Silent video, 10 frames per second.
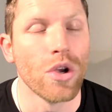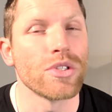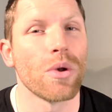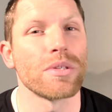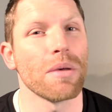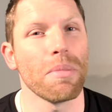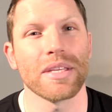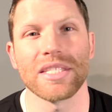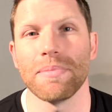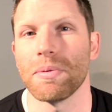So some of the
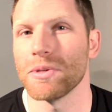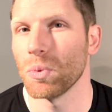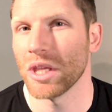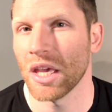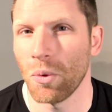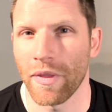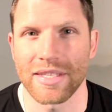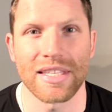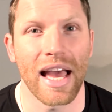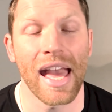symptoms we get with
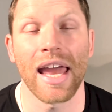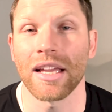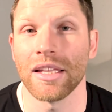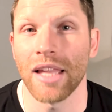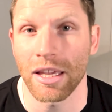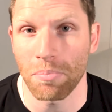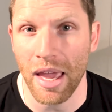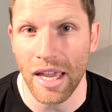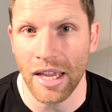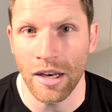sciatica-like
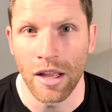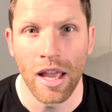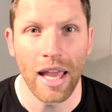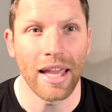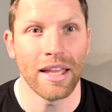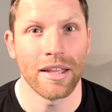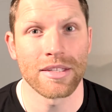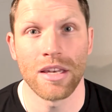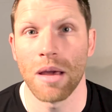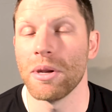pain is
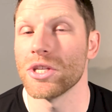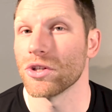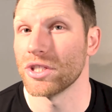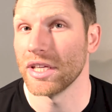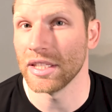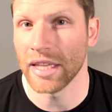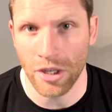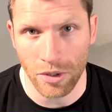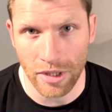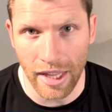numbness or tingling in
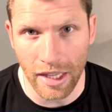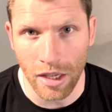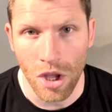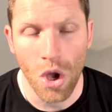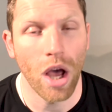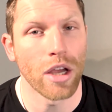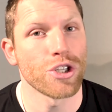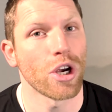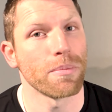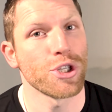our leg, a
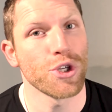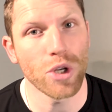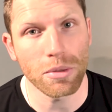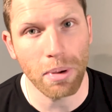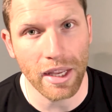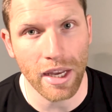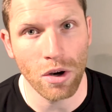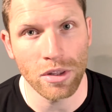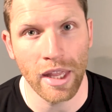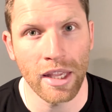sharp shooting pain down
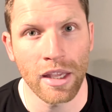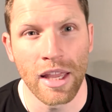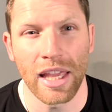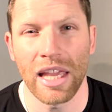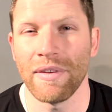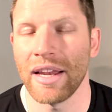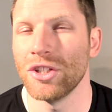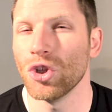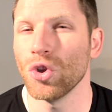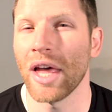our leg, even a
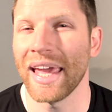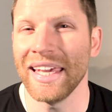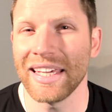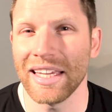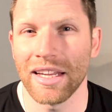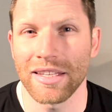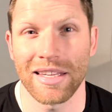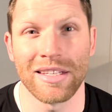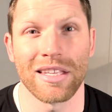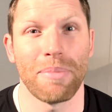dull achiness
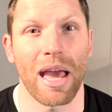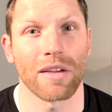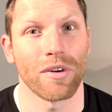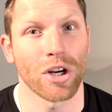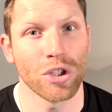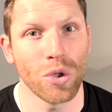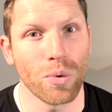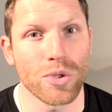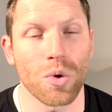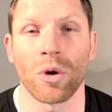into the back of our
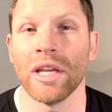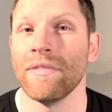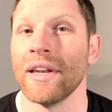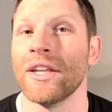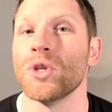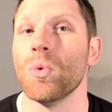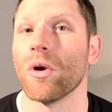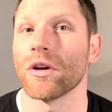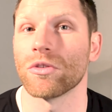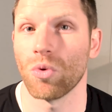glutes or even into
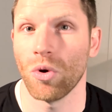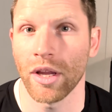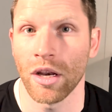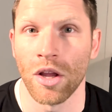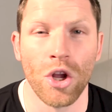our groin.